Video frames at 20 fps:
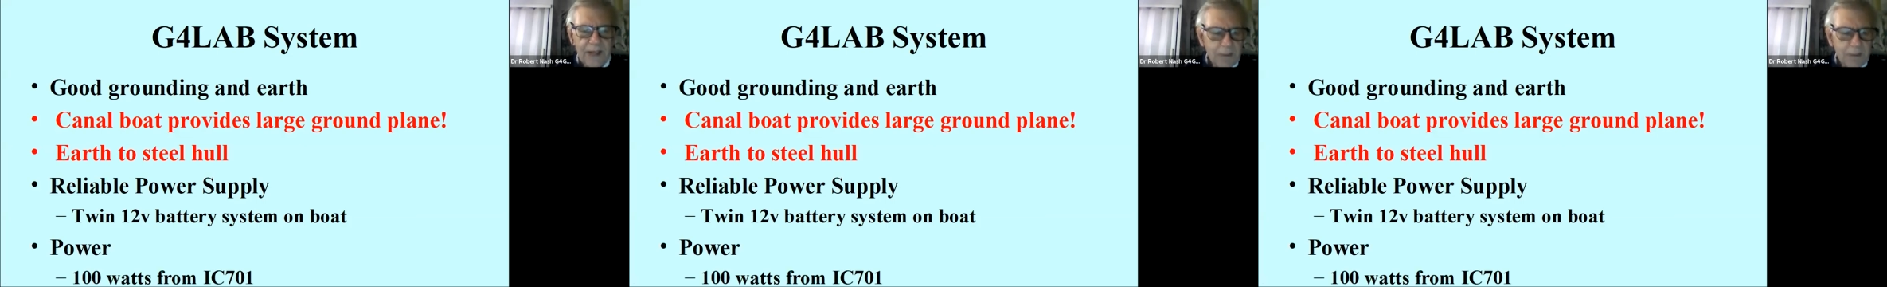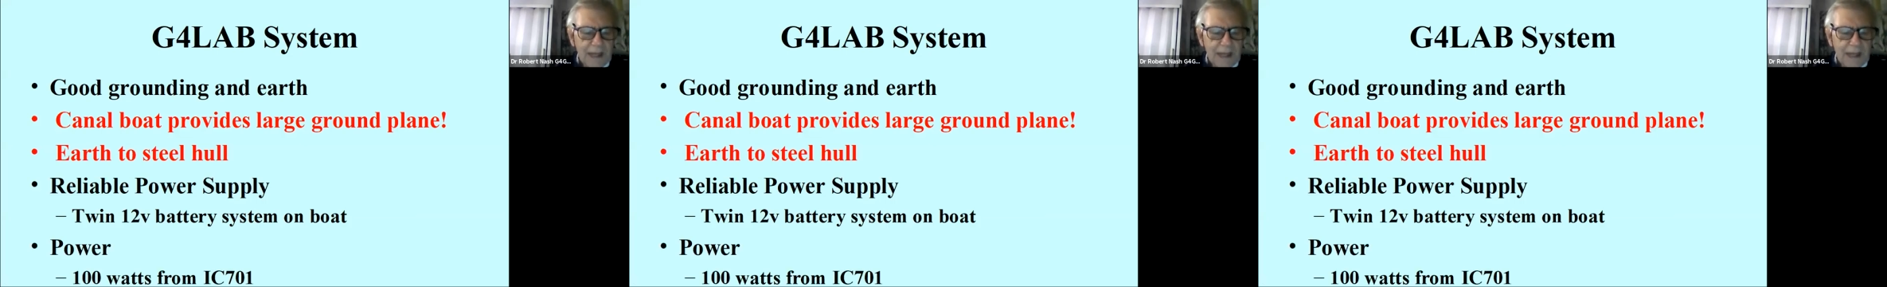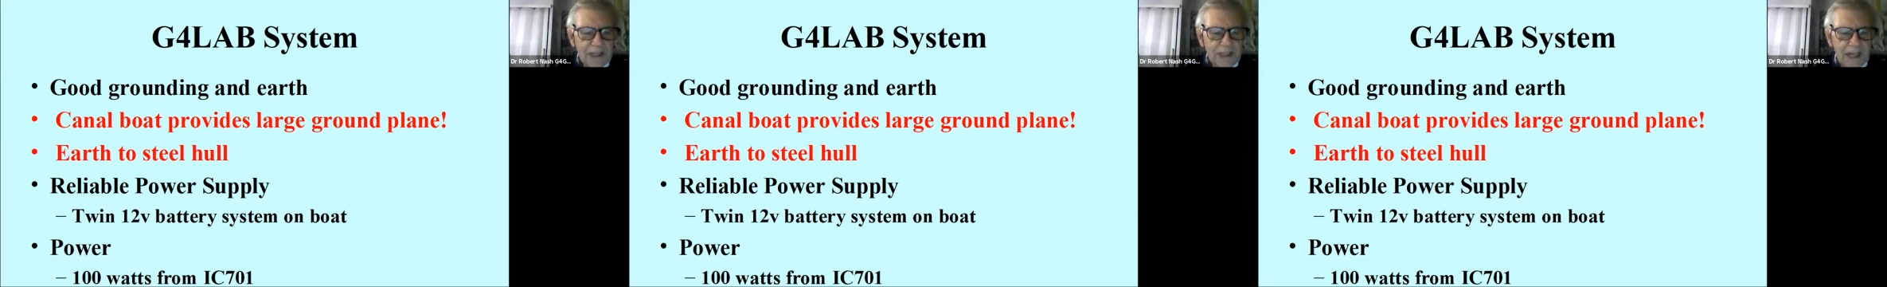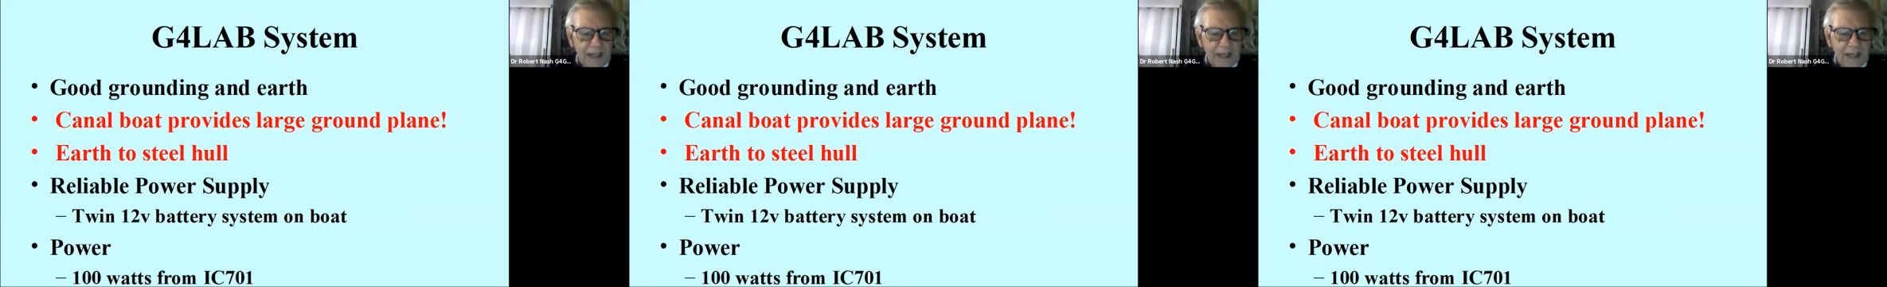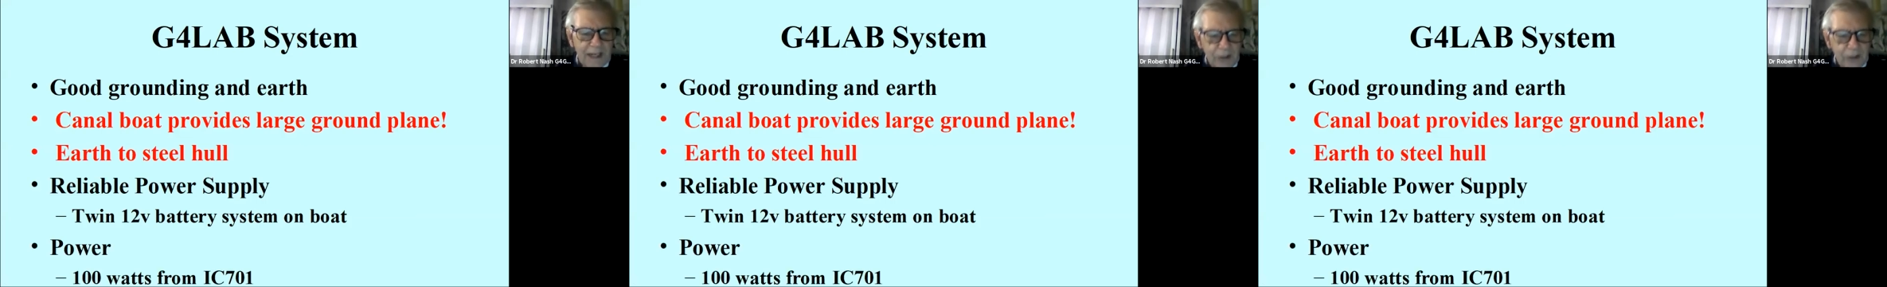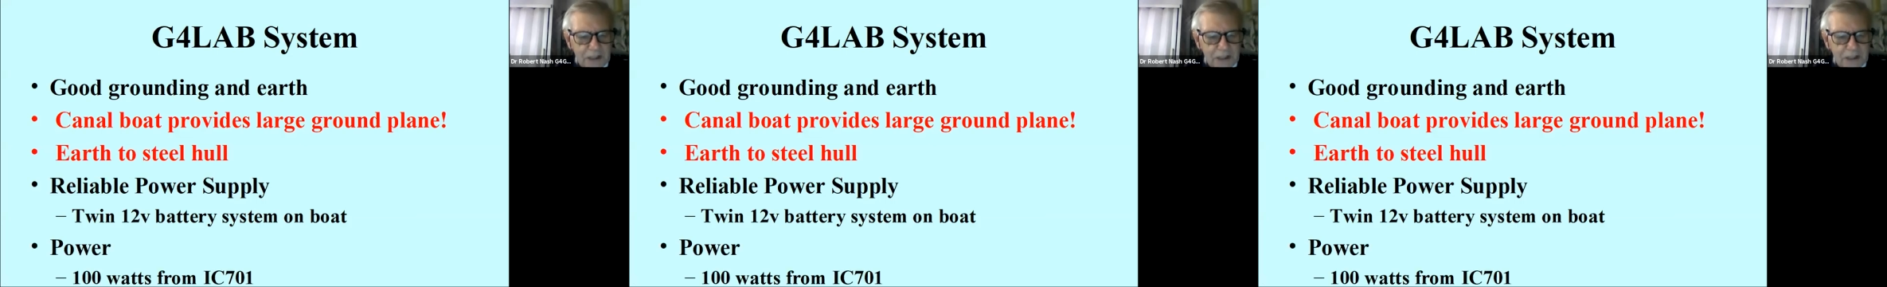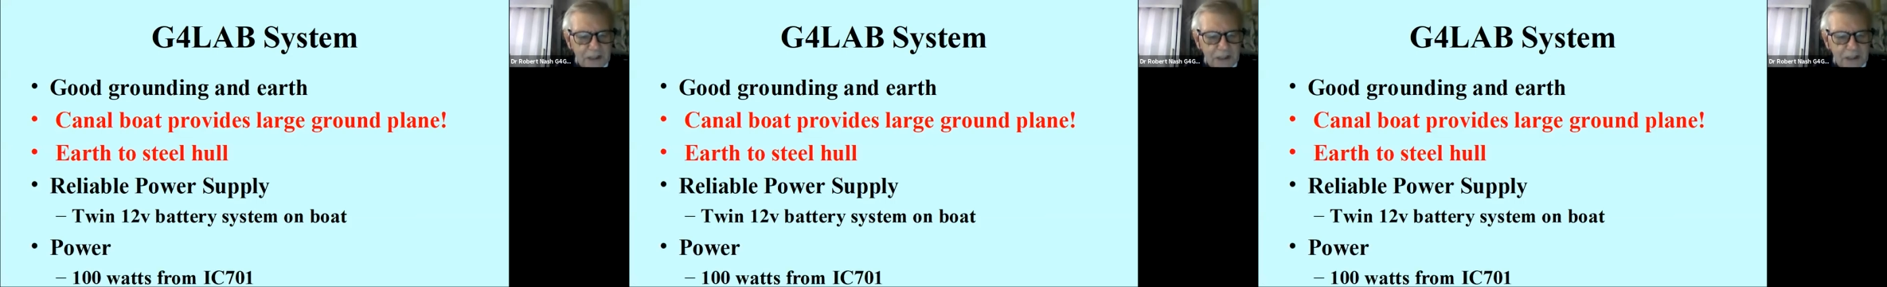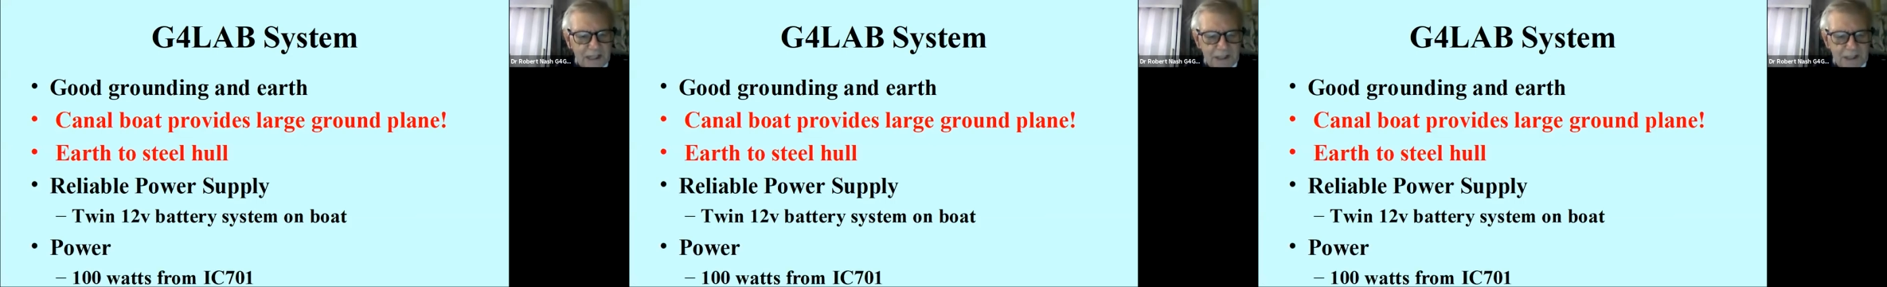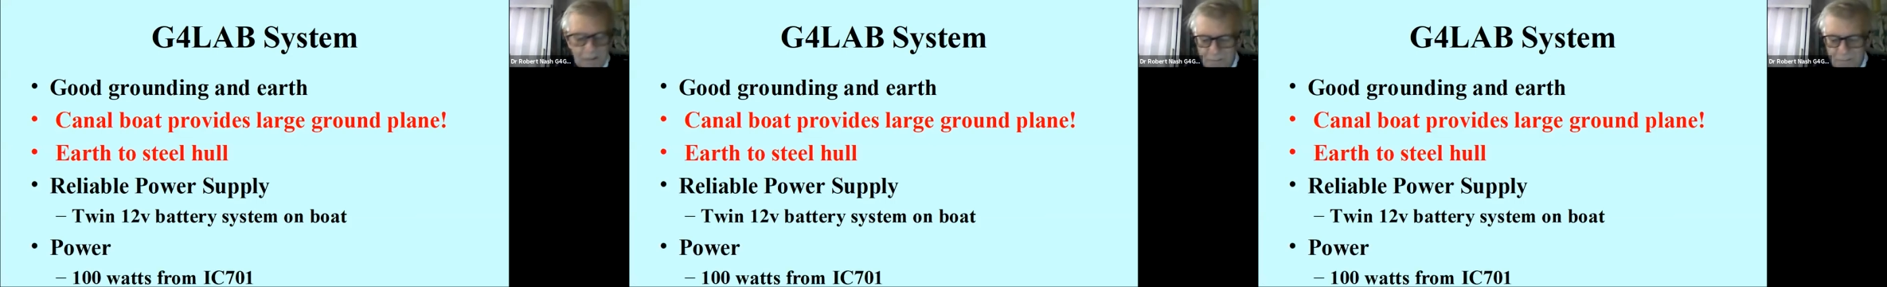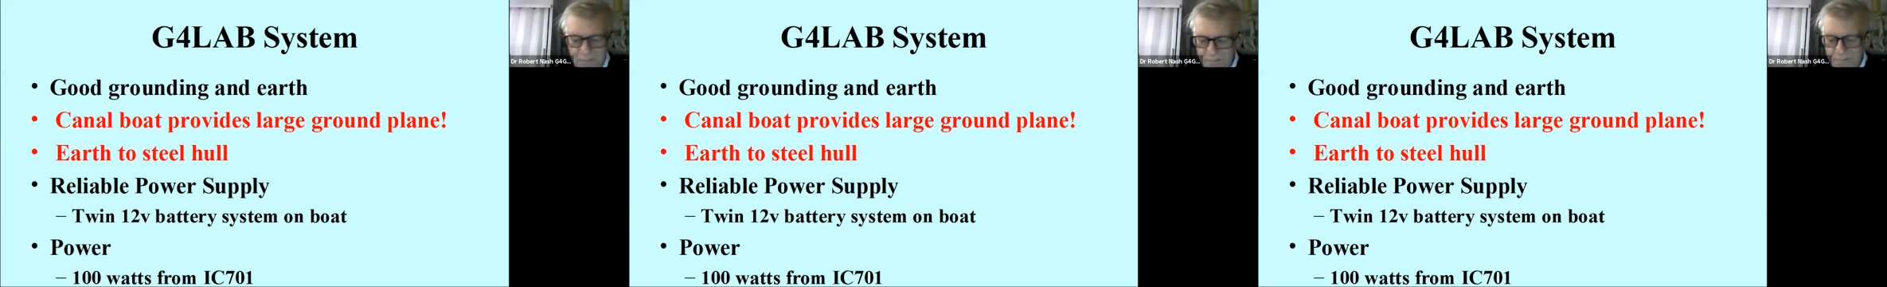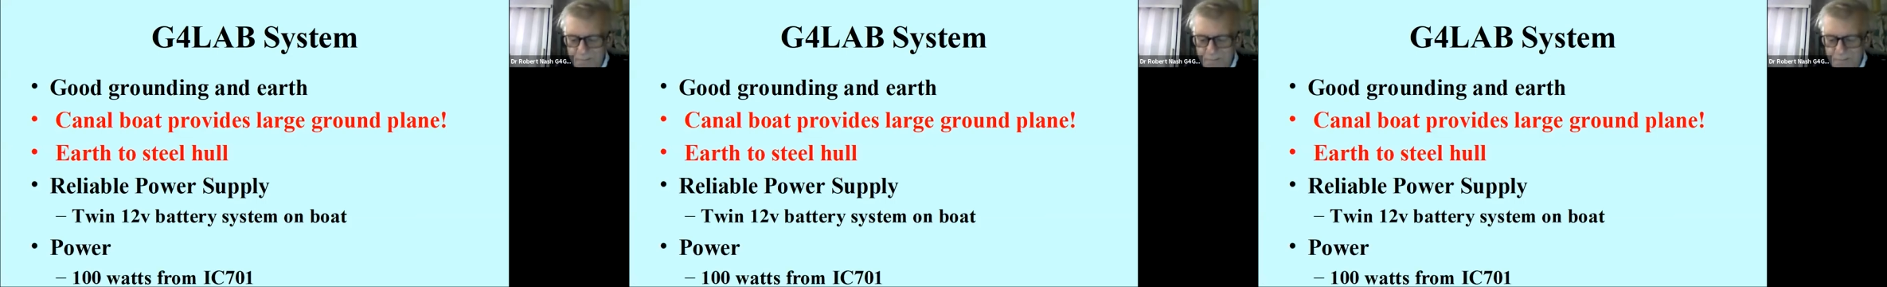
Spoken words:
basically good system.